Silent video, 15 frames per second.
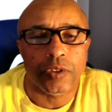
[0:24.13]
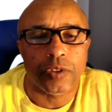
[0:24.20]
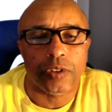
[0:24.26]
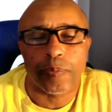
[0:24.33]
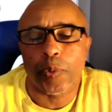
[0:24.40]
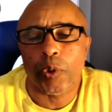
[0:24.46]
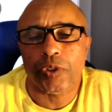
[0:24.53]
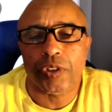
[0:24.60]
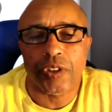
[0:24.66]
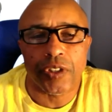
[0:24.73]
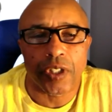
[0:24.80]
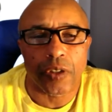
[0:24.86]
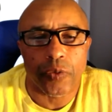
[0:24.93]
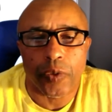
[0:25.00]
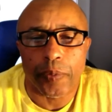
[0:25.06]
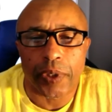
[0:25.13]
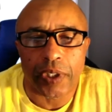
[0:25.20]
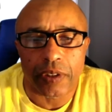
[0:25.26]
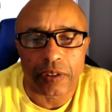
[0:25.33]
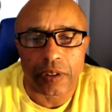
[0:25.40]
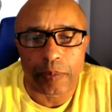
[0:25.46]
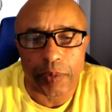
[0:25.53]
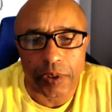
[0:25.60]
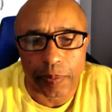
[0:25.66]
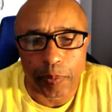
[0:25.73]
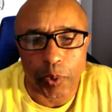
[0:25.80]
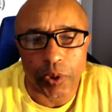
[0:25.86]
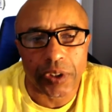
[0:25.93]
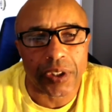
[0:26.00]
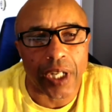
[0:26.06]
sports in general because I'm a
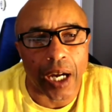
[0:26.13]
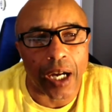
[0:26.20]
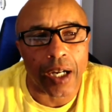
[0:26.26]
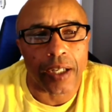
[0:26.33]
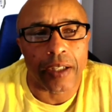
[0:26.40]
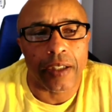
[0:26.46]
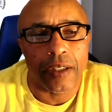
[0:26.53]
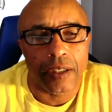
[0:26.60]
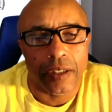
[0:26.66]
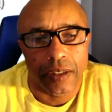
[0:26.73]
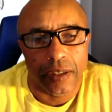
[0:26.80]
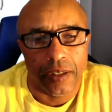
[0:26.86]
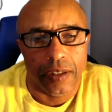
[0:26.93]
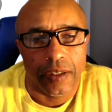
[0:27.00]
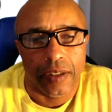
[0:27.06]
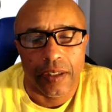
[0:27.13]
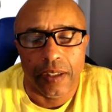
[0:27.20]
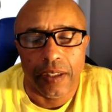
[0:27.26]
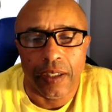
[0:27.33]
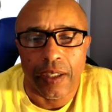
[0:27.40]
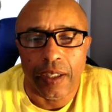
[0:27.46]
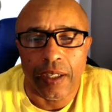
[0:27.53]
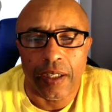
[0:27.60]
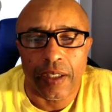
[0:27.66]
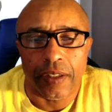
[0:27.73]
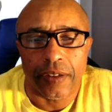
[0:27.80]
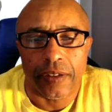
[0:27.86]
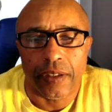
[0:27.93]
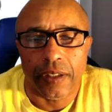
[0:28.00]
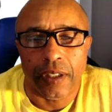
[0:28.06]
sports guy
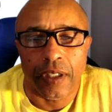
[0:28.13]
and